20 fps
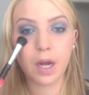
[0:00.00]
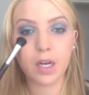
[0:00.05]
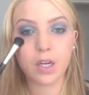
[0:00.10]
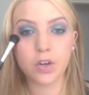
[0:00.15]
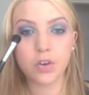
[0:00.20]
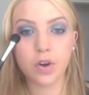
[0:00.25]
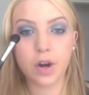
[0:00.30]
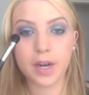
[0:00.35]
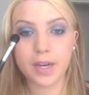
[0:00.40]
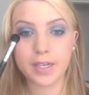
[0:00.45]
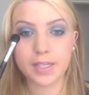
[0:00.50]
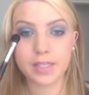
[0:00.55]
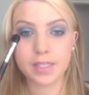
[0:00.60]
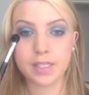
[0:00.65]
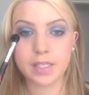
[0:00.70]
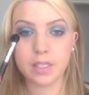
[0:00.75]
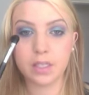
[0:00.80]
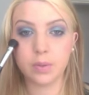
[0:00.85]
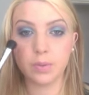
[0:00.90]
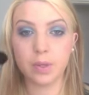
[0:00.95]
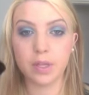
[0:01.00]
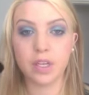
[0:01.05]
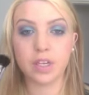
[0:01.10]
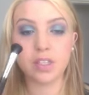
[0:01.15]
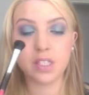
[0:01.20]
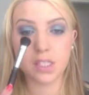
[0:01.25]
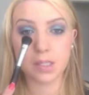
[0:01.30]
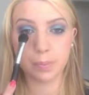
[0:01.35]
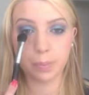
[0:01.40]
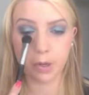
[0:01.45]
under eye concealer with it
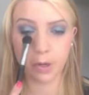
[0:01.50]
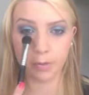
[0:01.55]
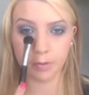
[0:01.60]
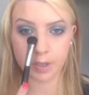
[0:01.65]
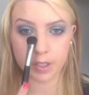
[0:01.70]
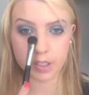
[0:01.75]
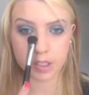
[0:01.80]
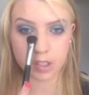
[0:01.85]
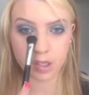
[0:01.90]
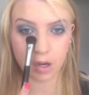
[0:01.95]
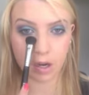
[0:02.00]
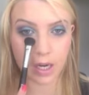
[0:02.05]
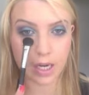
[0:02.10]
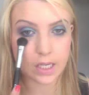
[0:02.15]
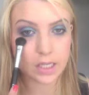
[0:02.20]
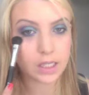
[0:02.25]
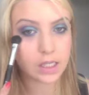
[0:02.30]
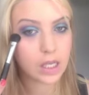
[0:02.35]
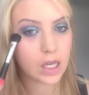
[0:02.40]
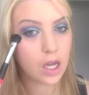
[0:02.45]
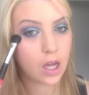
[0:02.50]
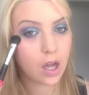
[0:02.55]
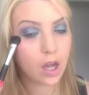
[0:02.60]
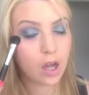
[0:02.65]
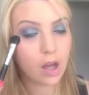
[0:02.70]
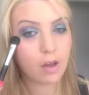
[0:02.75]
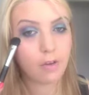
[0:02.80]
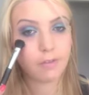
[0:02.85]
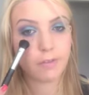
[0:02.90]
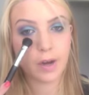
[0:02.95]
because it's a perfect size
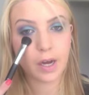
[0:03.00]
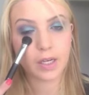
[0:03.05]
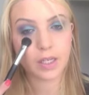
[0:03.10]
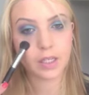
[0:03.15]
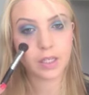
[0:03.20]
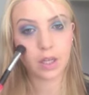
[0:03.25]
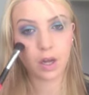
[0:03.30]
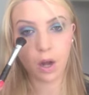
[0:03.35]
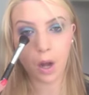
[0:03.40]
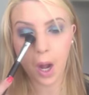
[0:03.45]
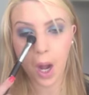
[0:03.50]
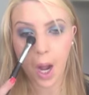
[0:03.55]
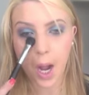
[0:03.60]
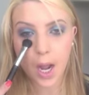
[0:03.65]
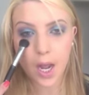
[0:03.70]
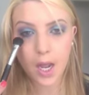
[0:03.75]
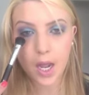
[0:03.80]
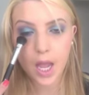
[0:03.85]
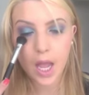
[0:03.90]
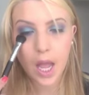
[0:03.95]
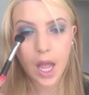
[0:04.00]
for under the eye.